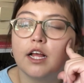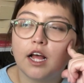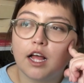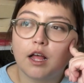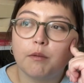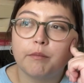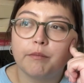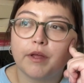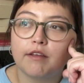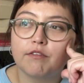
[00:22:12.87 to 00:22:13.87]

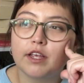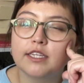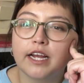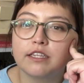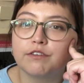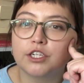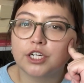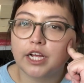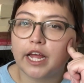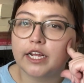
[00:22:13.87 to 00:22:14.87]
I feel like science
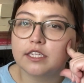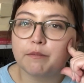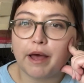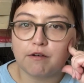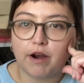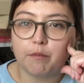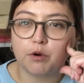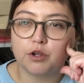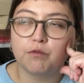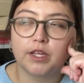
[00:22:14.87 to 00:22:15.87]
fiction kind of gets a bad rep, or
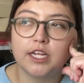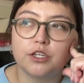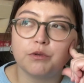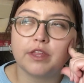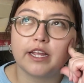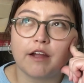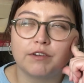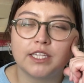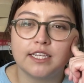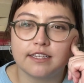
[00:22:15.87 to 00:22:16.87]
you really do think
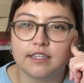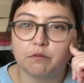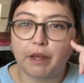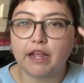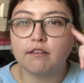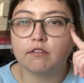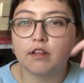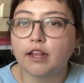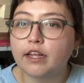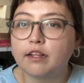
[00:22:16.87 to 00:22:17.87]
everything's in space.
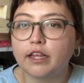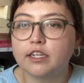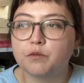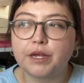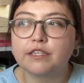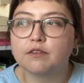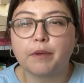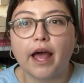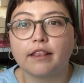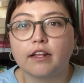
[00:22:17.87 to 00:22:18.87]
Not that like space is
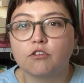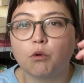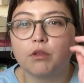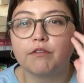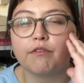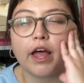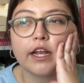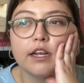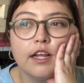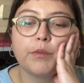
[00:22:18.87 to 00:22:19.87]
bad, that's totally
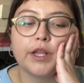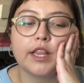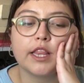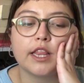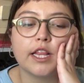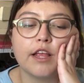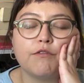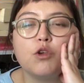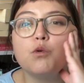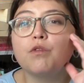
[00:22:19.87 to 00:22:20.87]
fine. But if
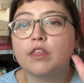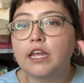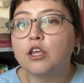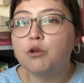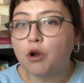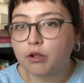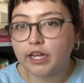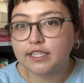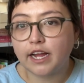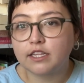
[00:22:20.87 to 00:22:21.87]
you think you don't
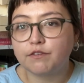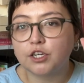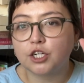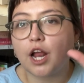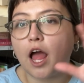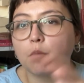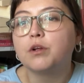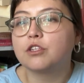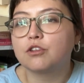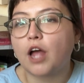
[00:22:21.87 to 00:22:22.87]
like science fiction, I
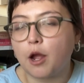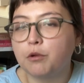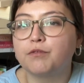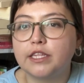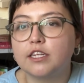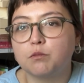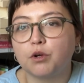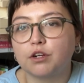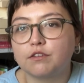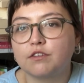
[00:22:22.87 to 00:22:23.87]
would read these
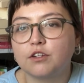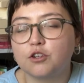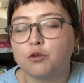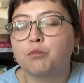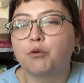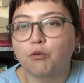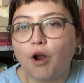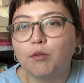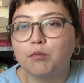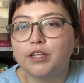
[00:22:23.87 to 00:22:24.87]
books, because you
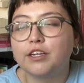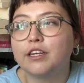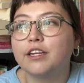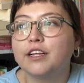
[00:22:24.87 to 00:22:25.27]
probably